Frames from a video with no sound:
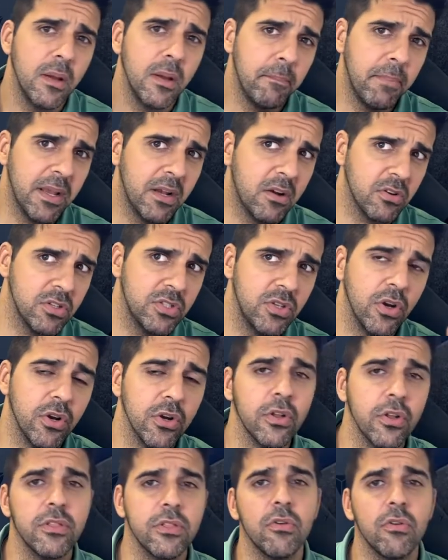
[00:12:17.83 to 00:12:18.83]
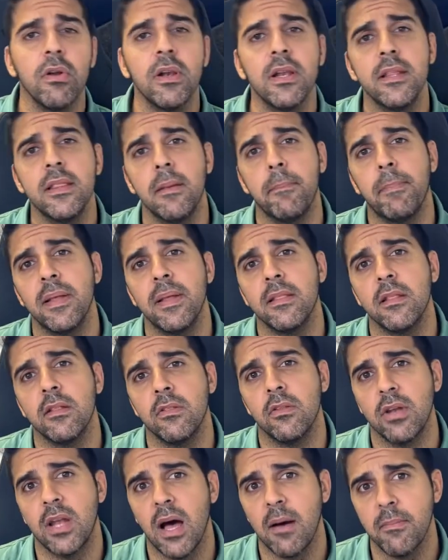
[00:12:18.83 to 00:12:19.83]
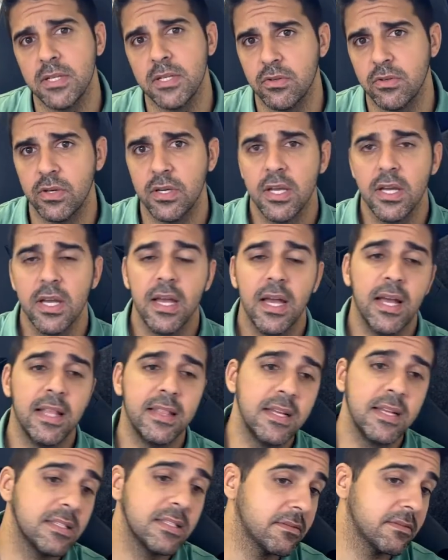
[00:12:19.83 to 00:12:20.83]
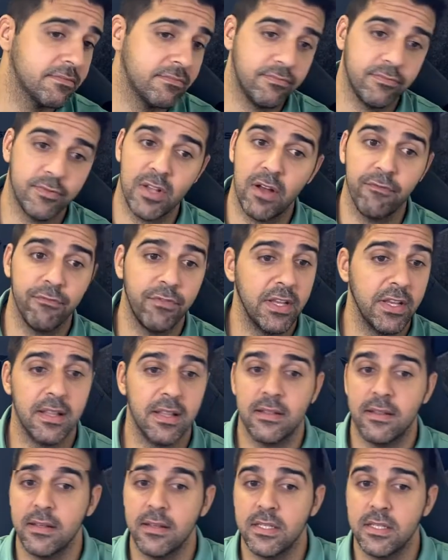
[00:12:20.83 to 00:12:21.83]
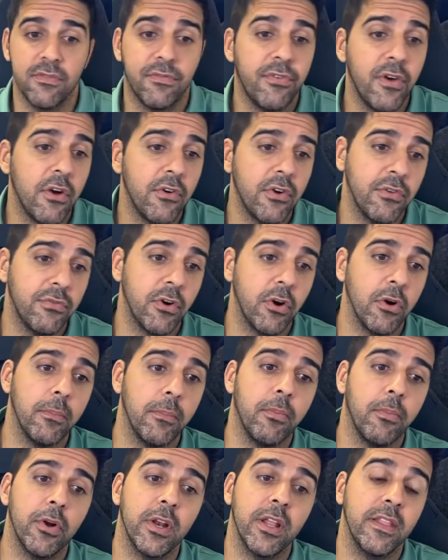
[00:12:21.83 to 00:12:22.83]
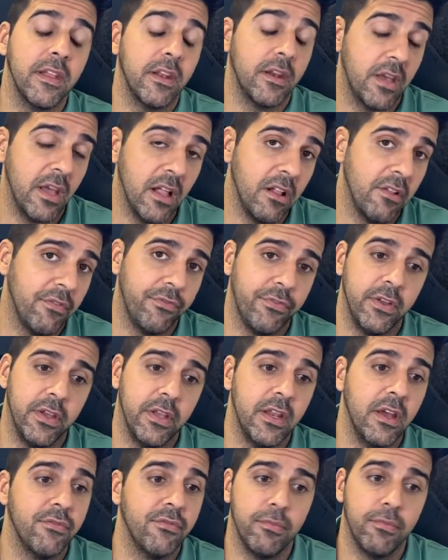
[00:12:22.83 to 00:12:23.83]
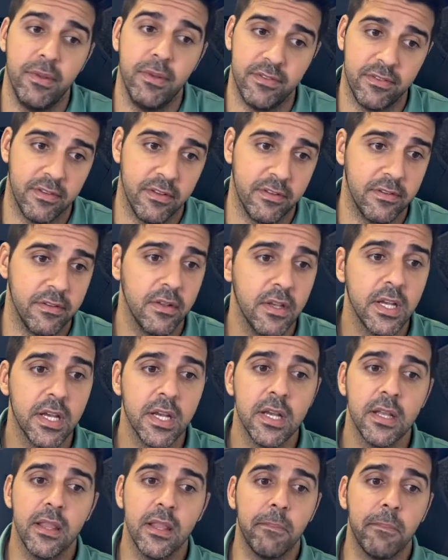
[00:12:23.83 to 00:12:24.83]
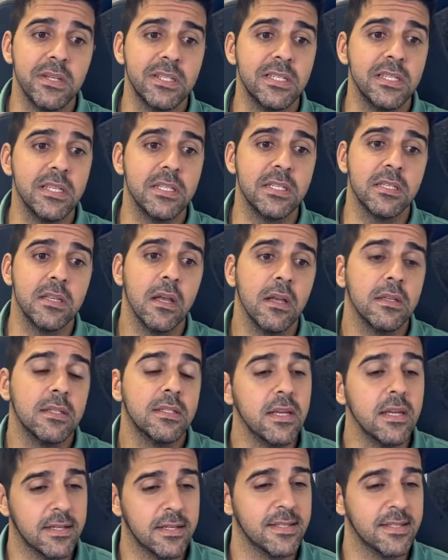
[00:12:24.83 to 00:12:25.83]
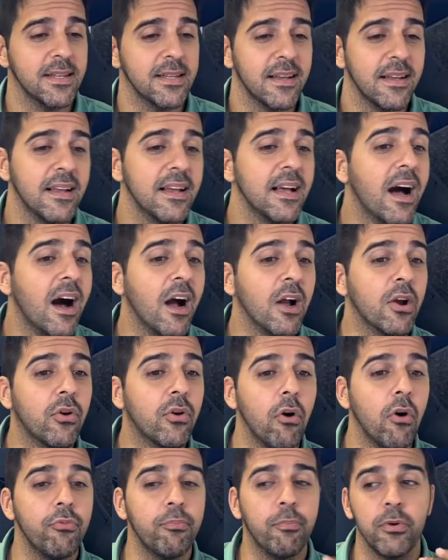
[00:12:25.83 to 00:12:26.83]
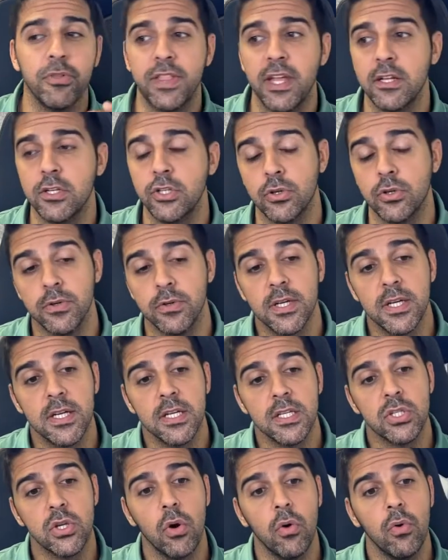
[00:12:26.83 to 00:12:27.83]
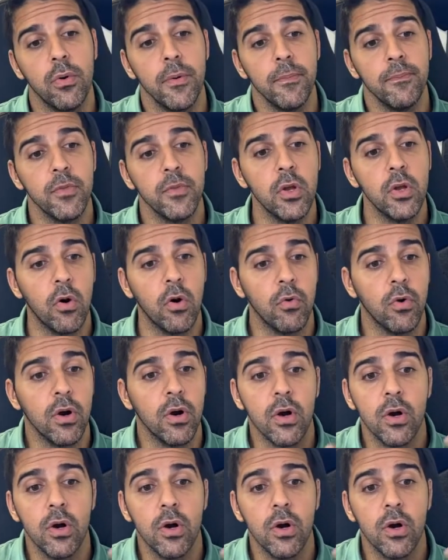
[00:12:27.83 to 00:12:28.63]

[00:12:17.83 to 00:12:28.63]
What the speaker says: because you're not only dependent on Amazon. And that's something that is very, very important and healthy in every business. Number six, growth potential. So, you know,